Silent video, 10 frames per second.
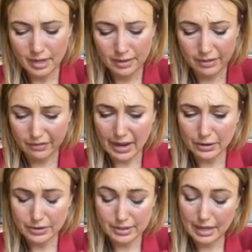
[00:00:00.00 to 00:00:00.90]
The final
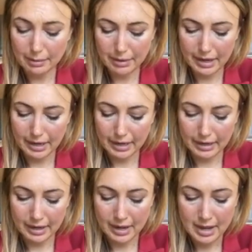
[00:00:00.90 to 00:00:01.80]
step
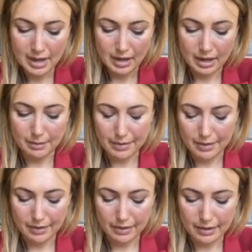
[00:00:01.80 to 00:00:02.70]
in
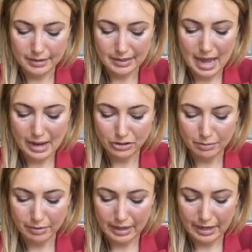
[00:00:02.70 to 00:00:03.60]
this action
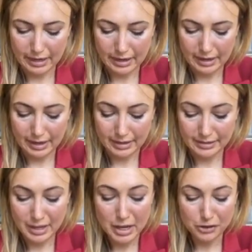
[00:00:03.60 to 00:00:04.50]
plan is
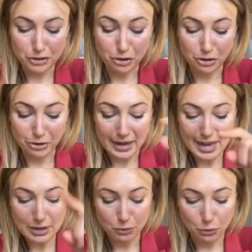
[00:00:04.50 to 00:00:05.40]
to
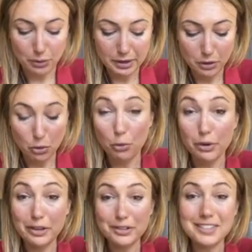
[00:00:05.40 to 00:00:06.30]
create
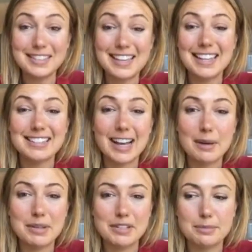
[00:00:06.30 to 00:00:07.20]
we'll see time
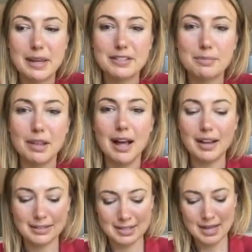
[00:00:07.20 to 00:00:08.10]
and space
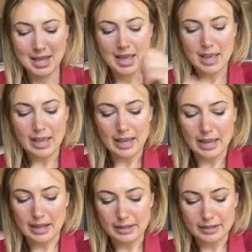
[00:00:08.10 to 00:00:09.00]
blocks.
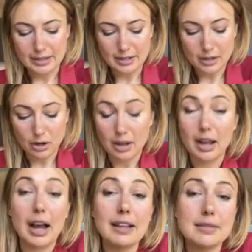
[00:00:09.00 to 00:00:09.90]
And
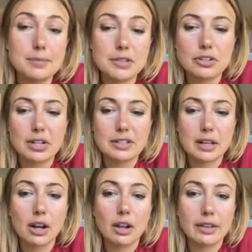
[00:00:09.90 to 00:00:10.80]
I'm suggesting
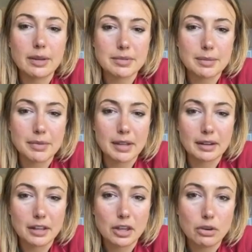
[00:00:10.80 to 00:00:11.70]
calling them
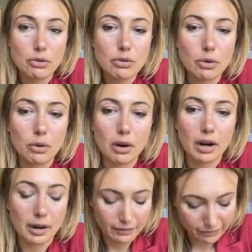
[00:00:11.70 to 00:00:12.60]
something cute
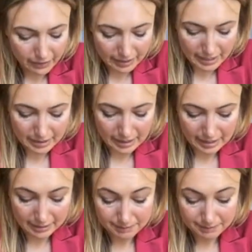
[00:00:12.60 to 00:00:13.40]
or funny, like